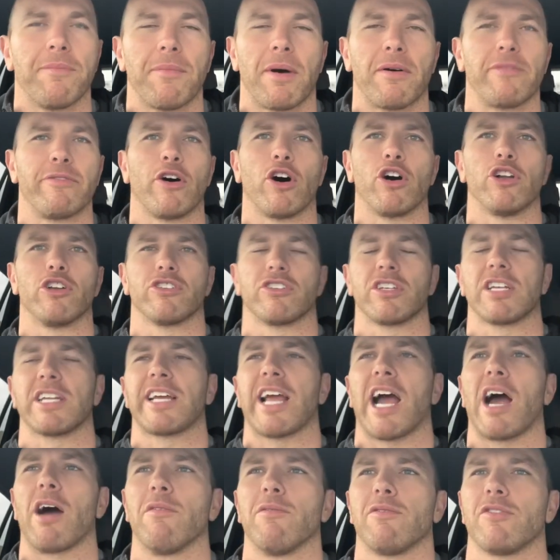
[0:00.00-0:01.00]
My vote doesn't
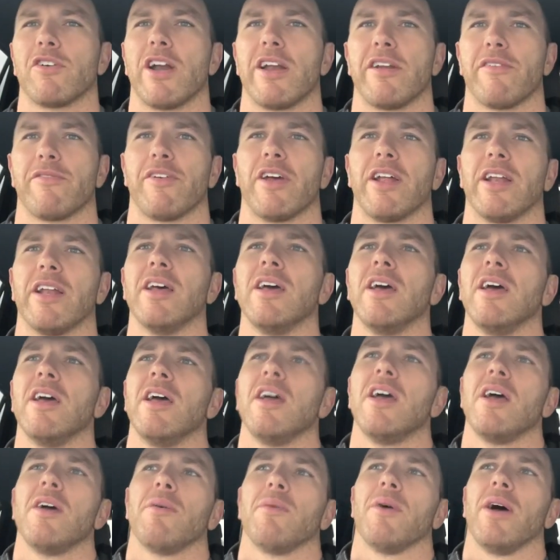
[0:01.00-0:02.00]
count for
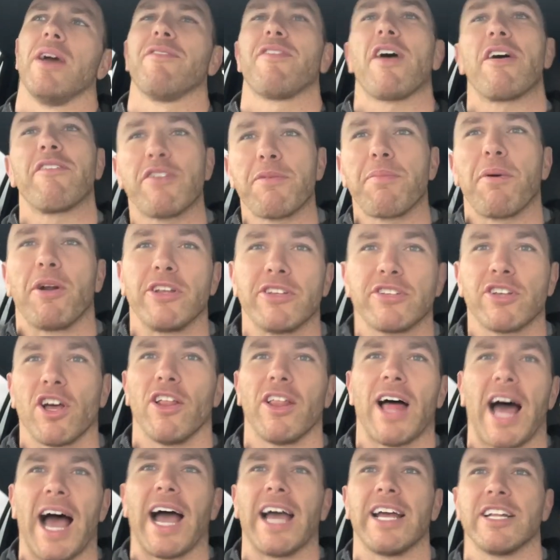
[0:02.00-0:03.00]
anything." Well, if everybody's got
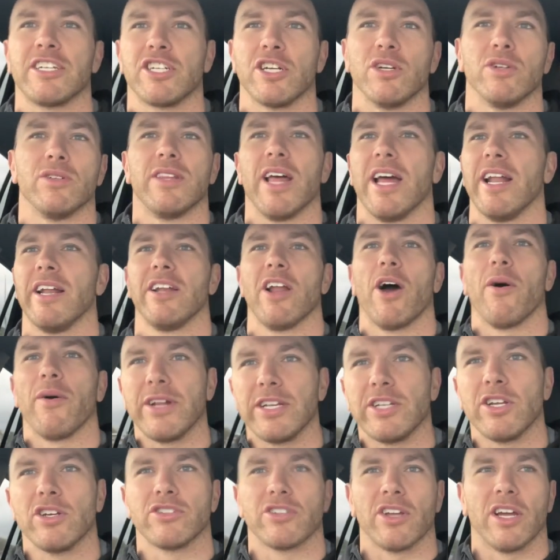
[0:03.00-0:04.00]
that attitude, then no,
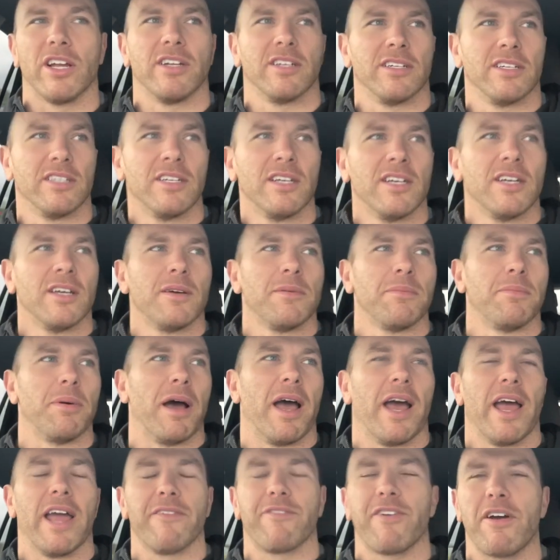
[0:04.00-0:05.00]
it doesn't.
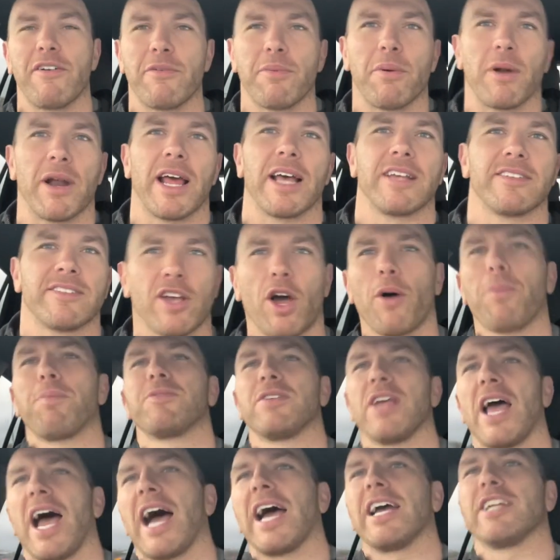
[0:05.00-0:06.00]
But if everybody has the
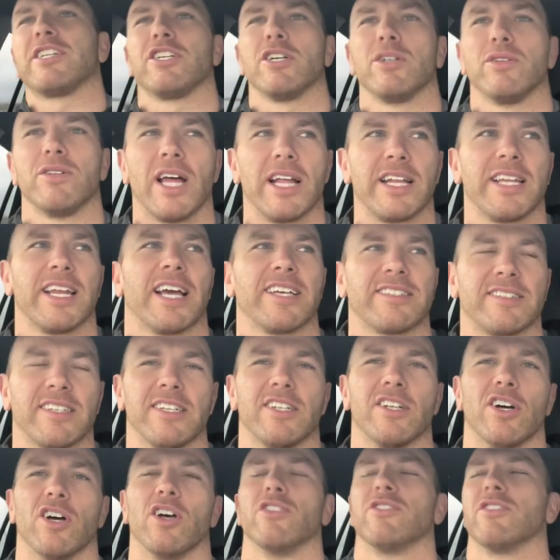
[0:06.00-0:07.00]
opposite attitude, then yes, it
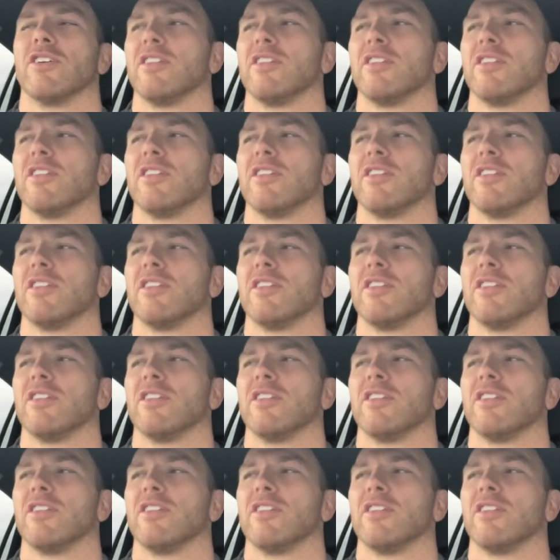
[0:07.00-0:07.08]
does.